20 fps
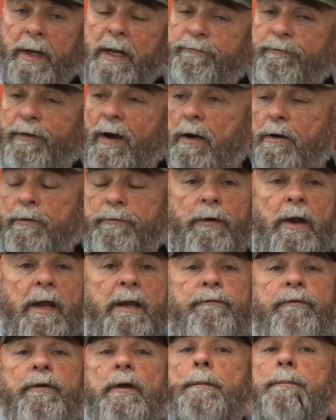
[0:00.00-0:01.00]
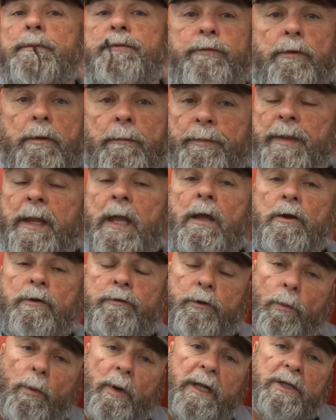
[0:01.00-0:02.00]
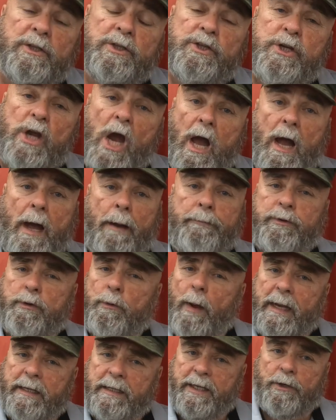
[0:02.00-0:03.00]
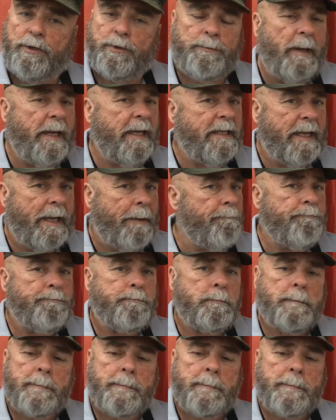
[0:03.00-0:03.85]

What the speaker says: He fired Frank Phillips for doing his job. So that tells me that